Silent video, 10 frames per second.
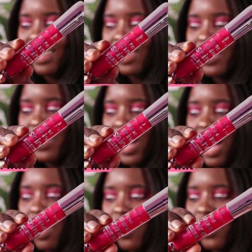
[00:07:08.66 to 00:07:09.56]
look
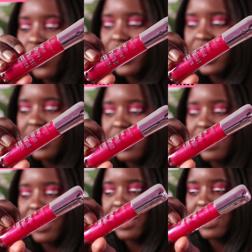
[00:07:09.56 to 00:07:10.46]
how gorgeous
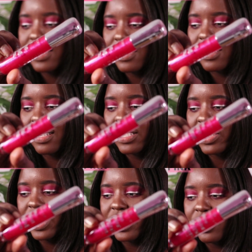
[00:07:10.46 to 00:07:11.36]
this
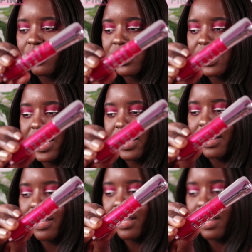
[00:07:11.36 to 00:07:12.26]
shade looks like
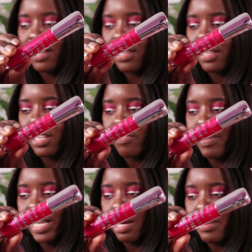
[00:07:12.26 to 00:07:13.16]
in there if
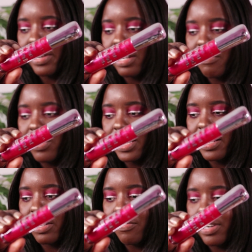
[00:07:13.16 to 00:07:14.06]
my camera can focus
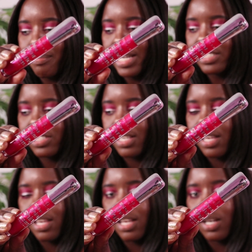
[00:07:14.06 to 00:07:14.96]
thank you very much
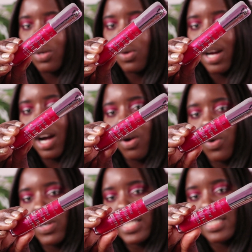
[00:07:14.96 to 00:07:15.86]
look how
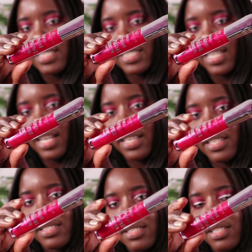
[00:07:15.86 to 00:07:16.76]
gorgeous that color
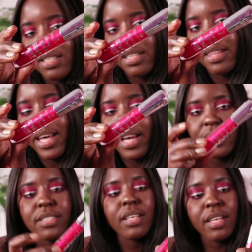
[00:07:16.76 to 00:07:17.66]
is
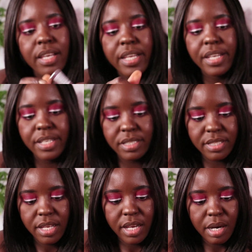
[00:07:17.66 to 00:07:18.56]
that
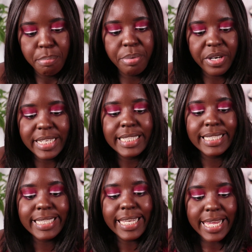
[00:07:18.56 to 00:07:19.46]
is
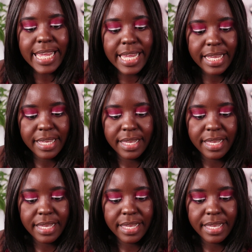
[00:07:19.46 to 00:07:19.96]
pretty